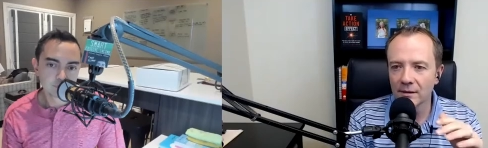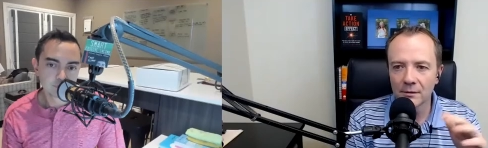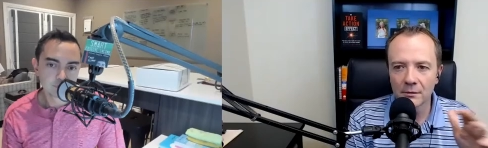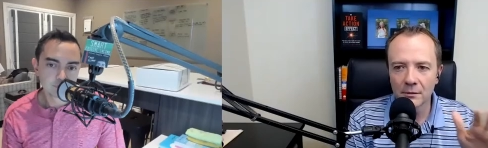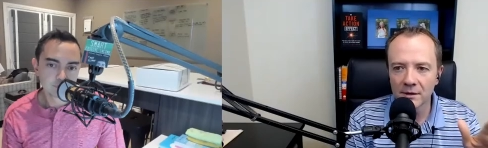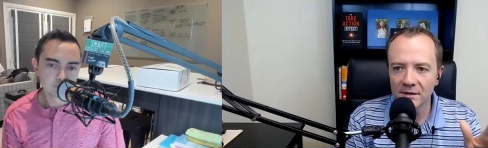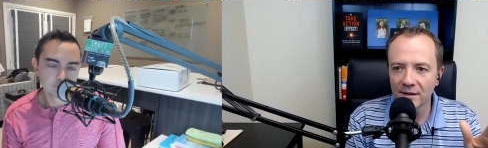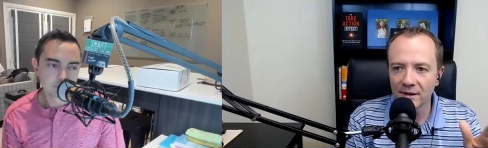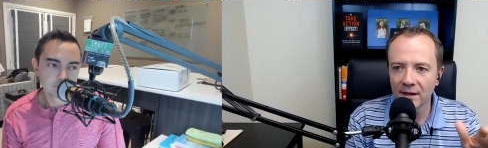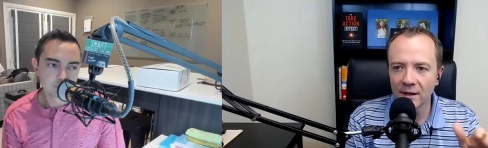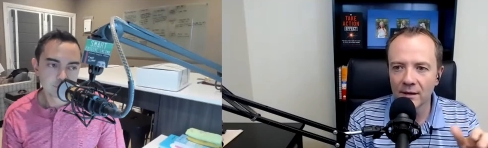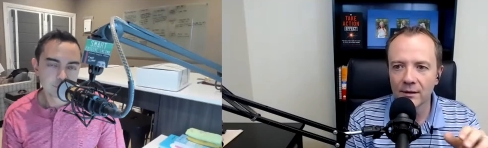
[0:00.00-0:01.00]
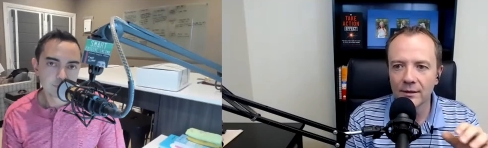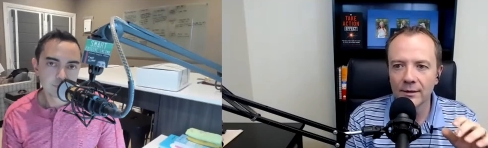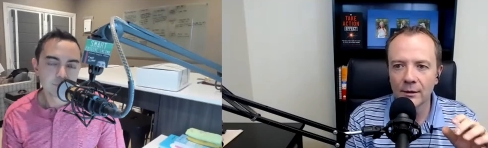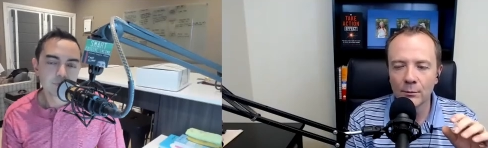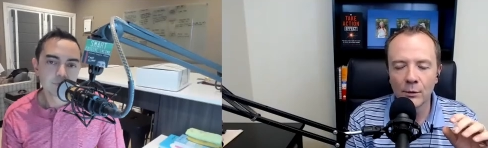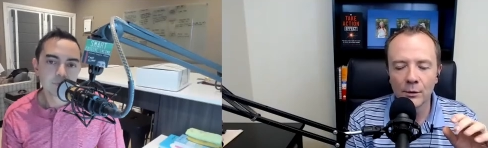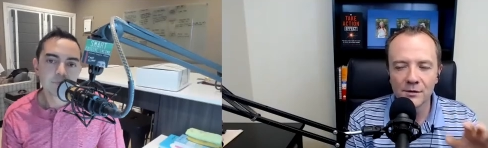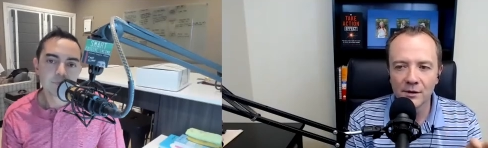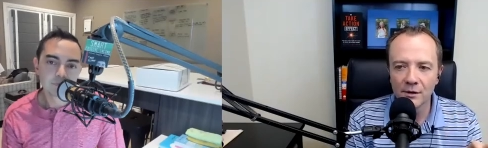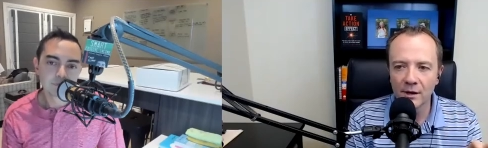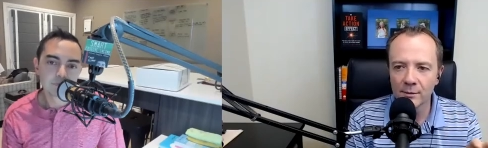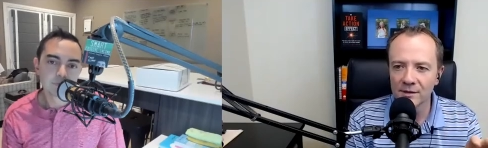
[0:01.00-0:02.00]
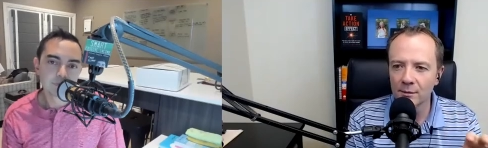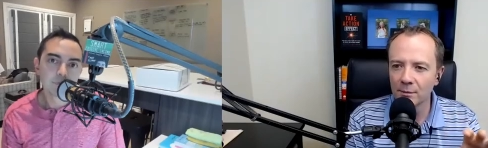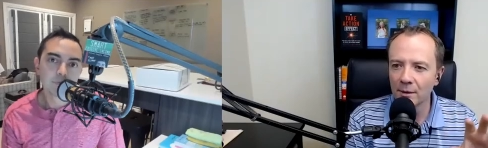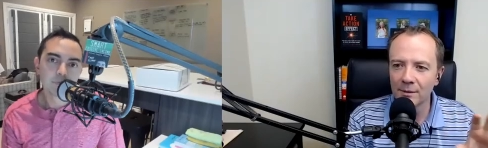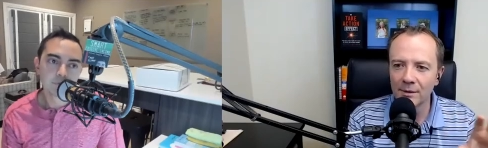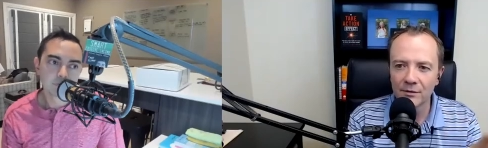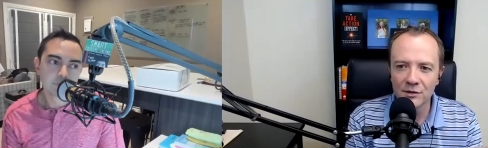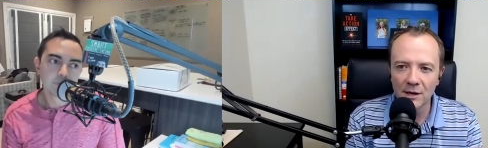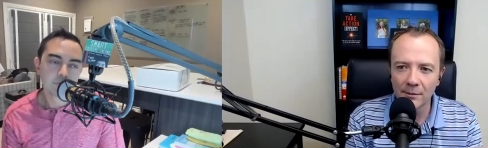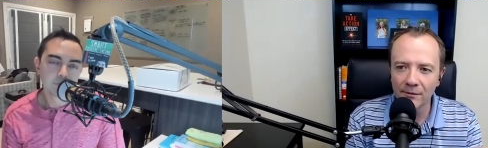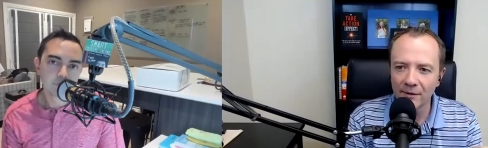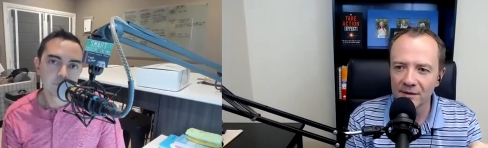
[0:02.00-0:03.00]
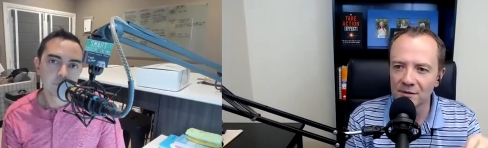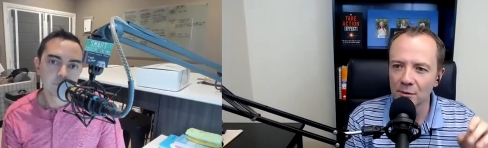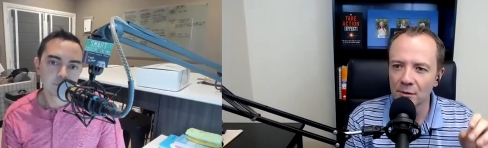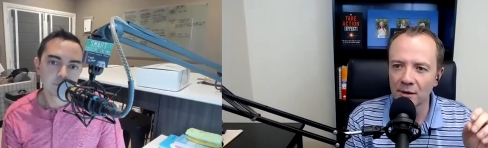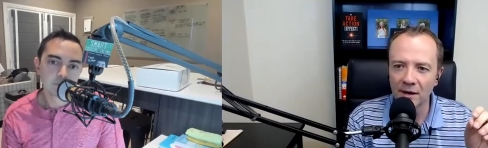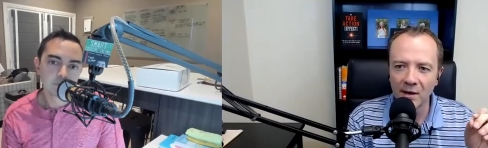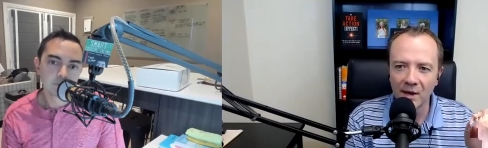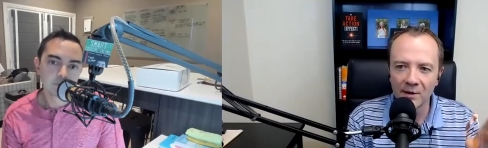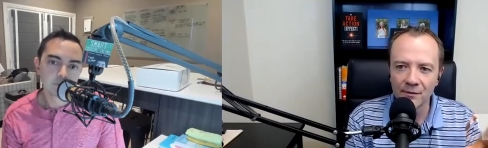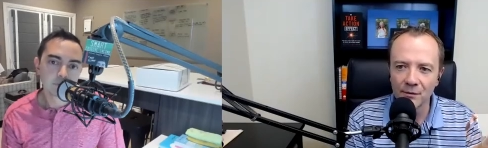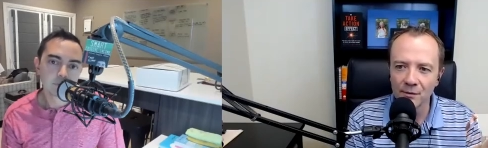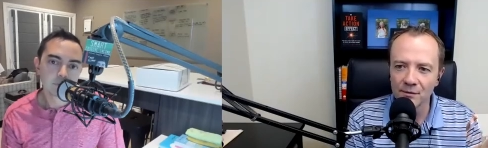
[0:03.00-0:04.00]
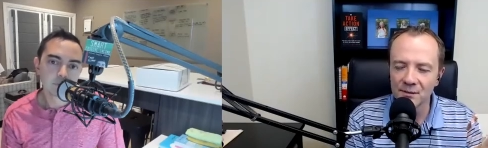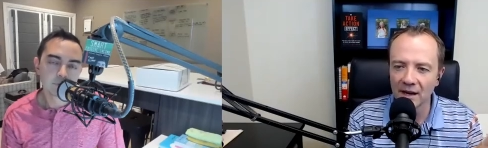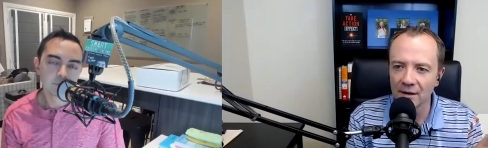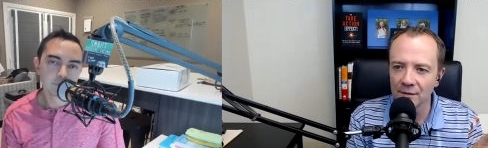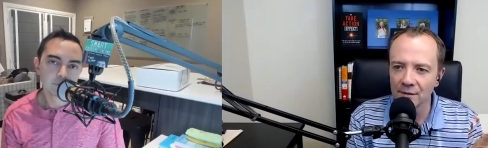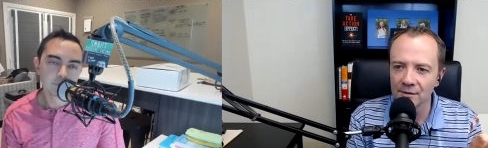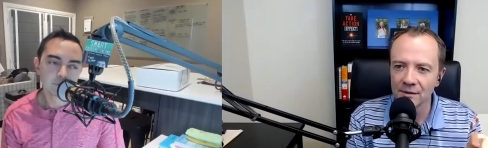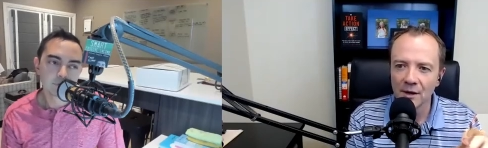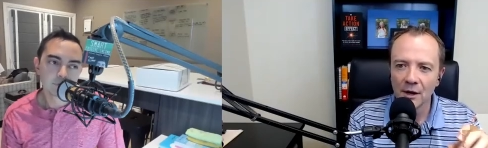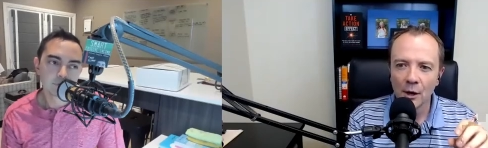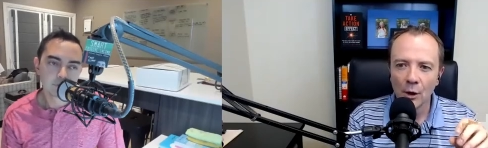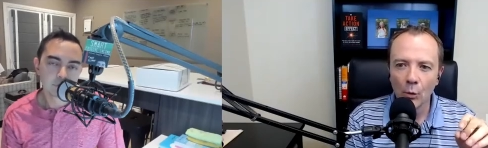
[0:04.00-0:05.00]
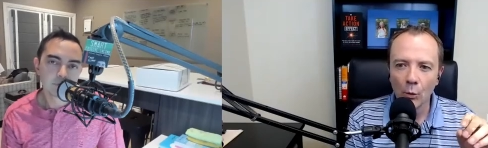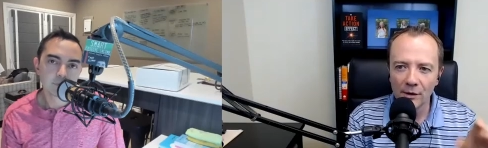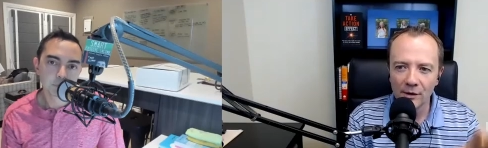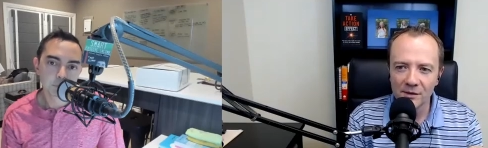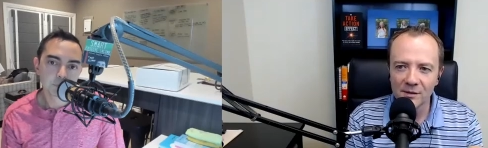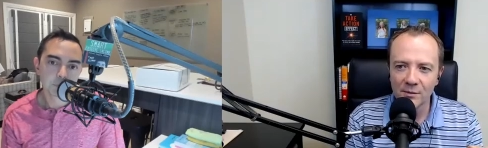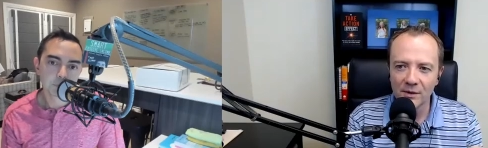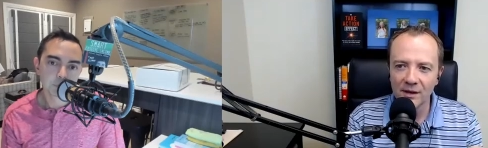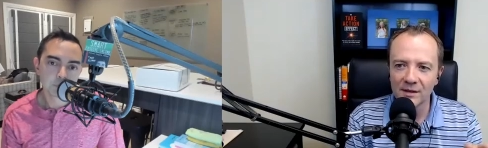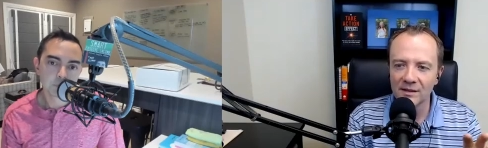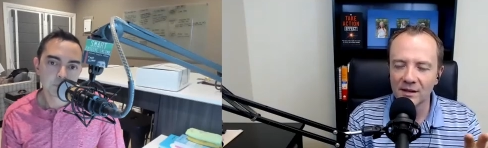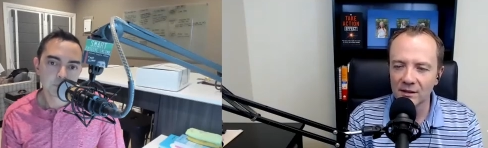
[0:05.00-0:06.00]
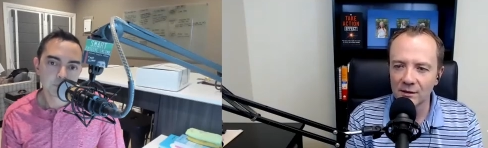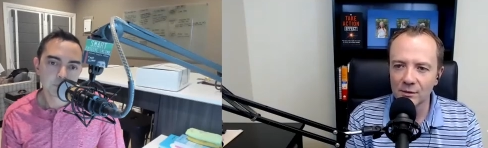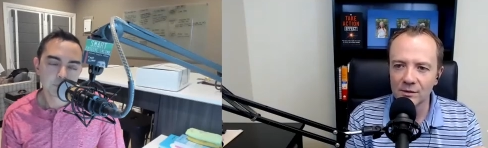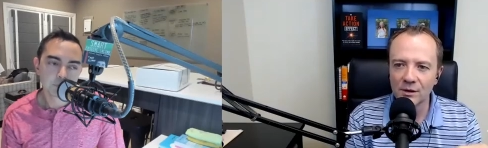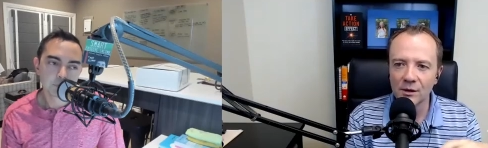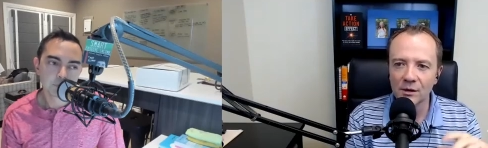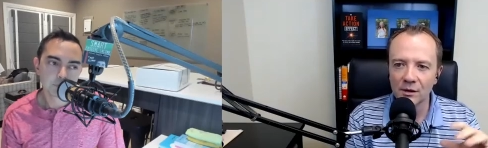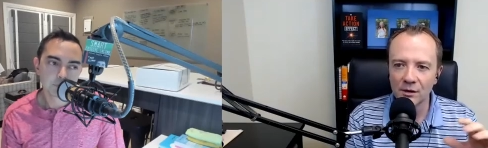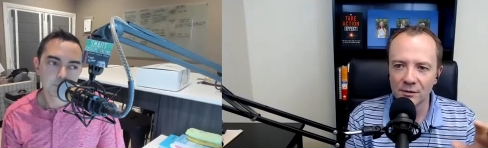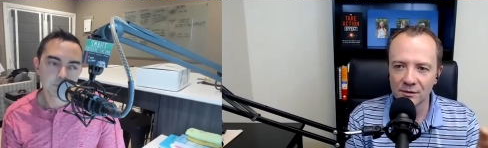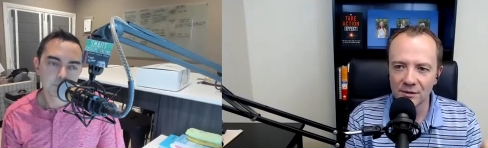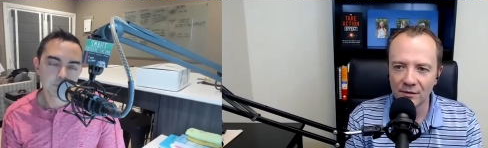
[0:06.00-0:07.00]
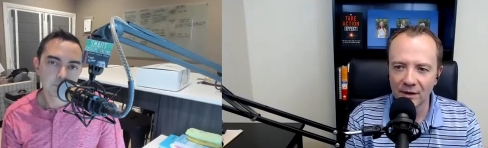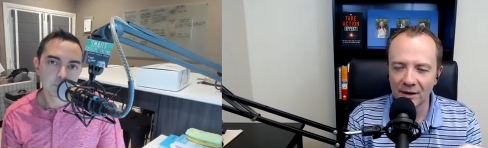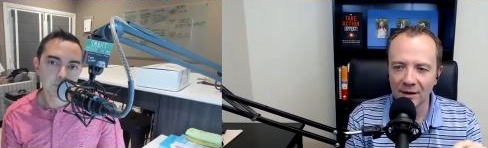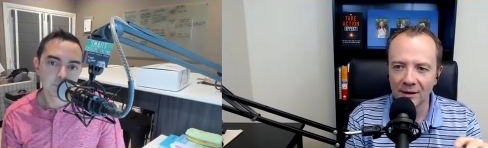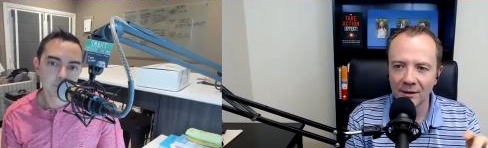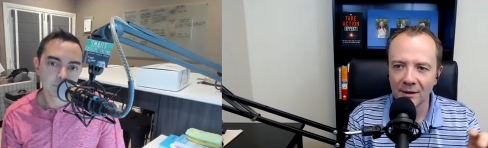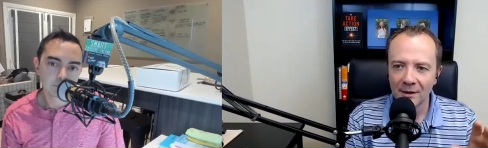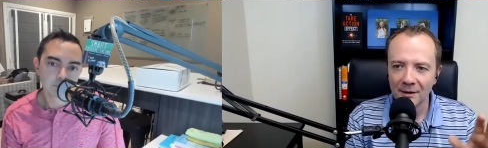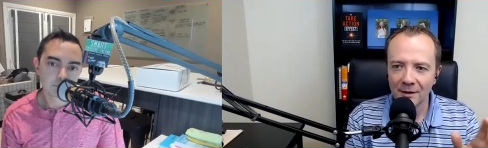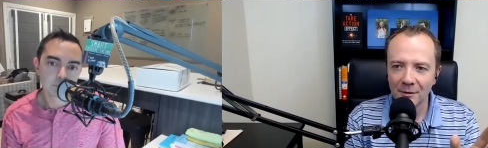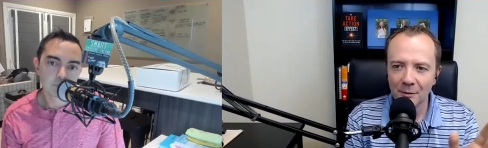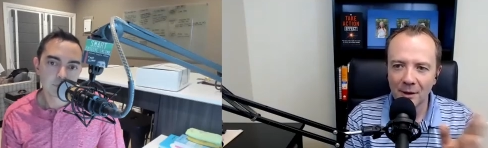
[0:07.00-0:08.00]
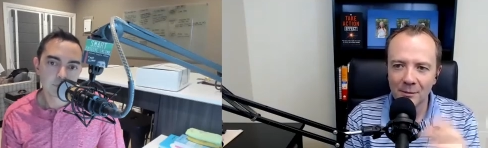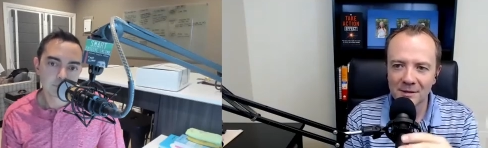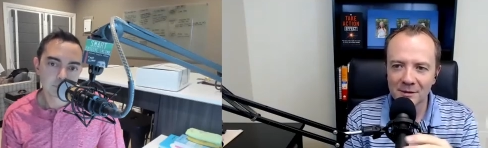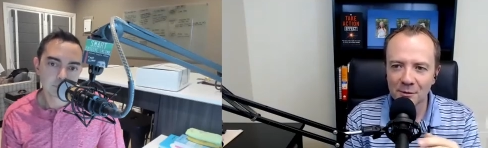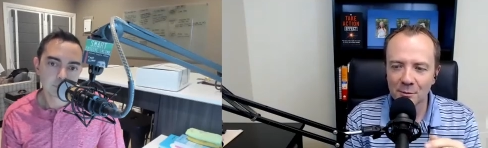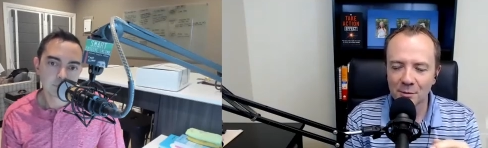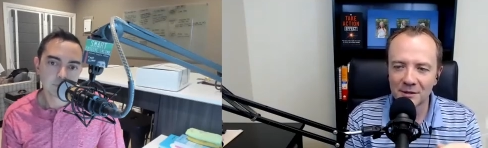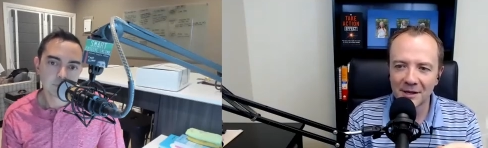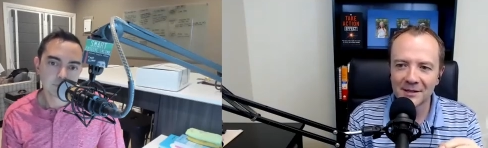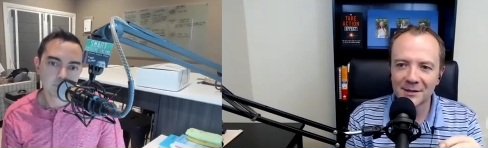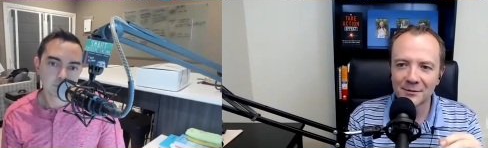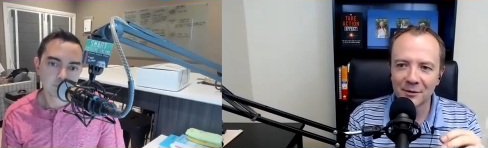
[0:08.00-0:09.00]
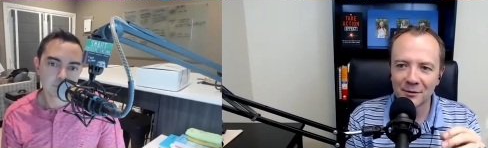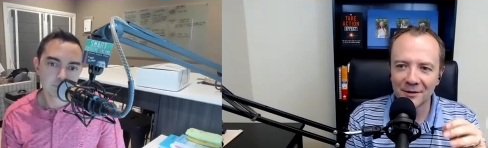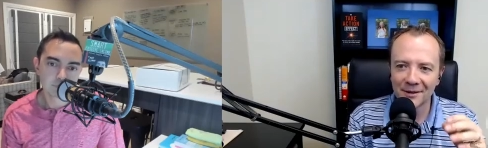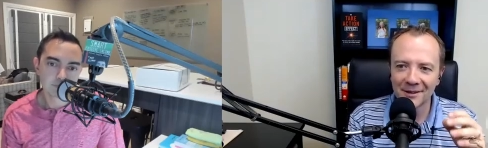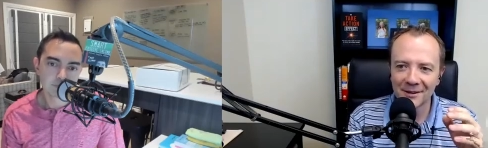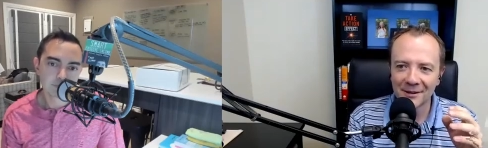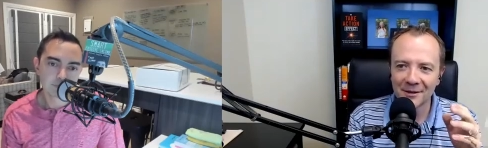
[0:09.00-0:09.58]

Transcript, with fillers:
Speaker 1: they're listening and they're mostly on Amazon, but maybe they have a Shopify store, got a handful of sales what are some things they could do to start cultivating you know amazon's a little protective of uh,